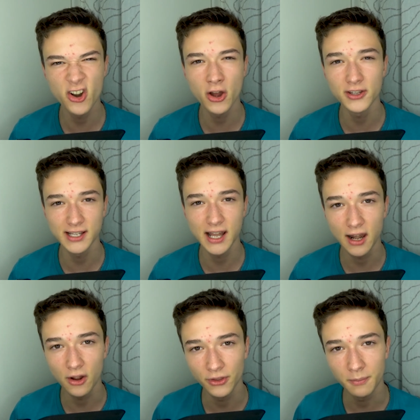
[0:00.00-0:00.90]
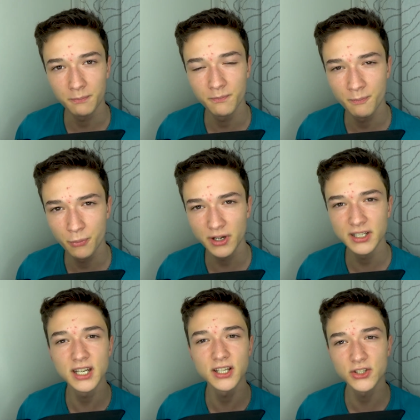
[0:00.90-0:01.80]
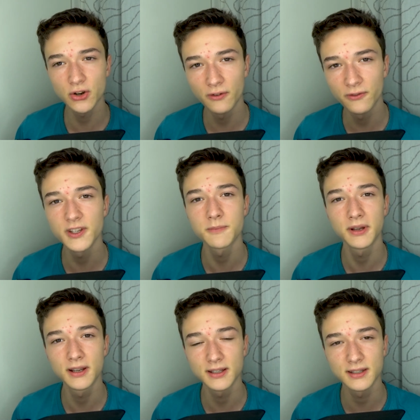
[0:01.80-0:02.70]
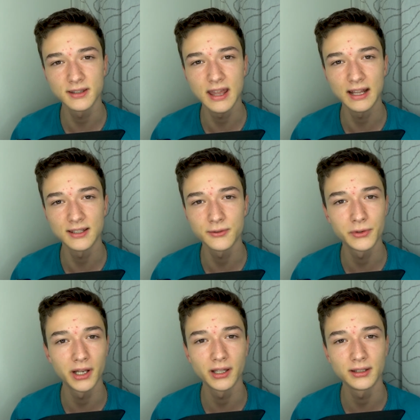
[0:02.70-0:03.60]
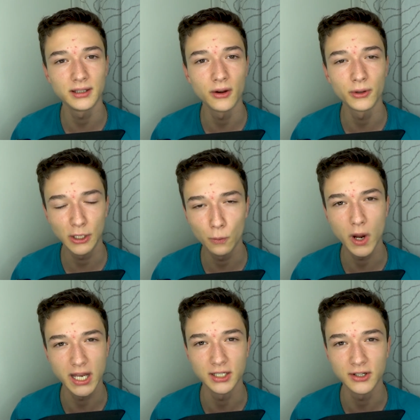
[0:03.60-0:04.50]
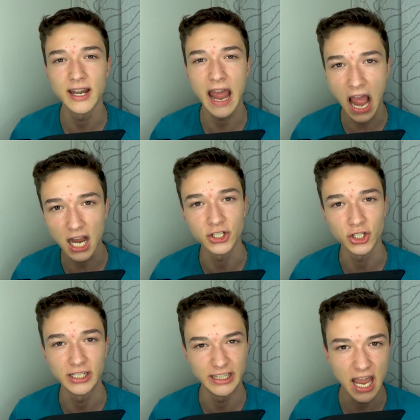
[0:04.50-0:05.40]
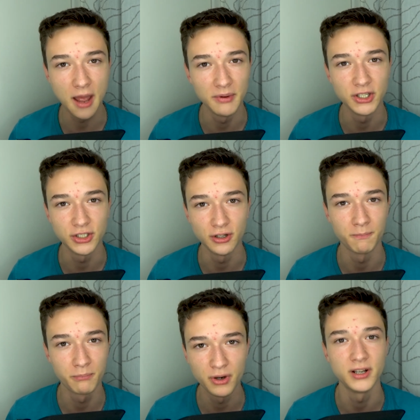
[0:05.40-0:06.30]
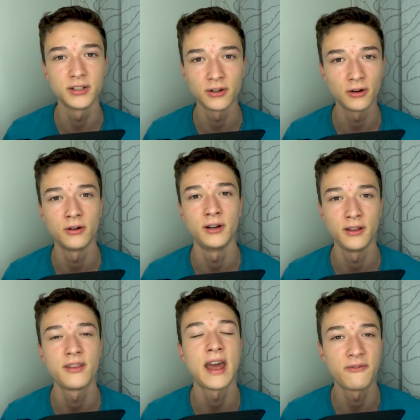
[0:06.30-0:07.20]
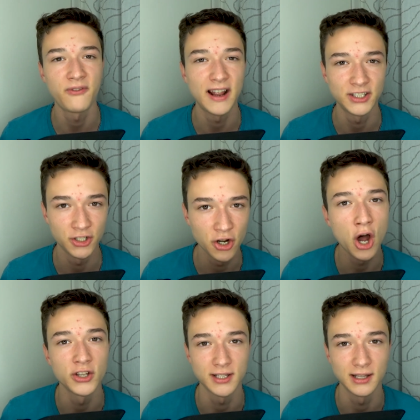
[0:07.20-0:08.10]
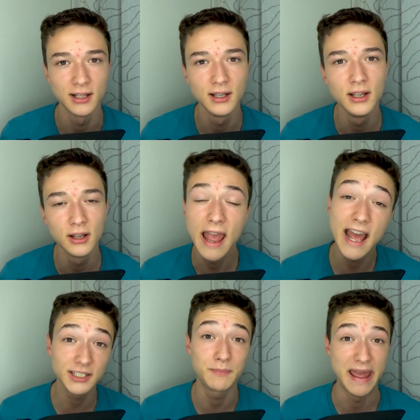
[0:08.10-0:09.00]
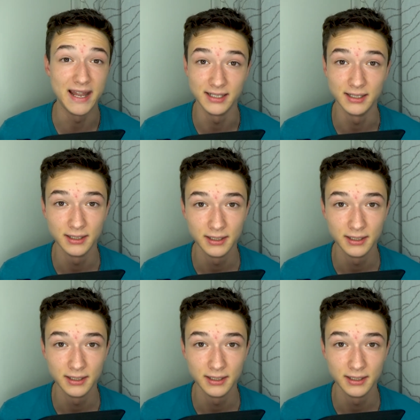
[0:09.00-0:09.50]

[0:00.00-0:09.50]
a nozzle along the printing surface because that's really the only way that you can actually damage your printer or in that fact your nozzle and bed.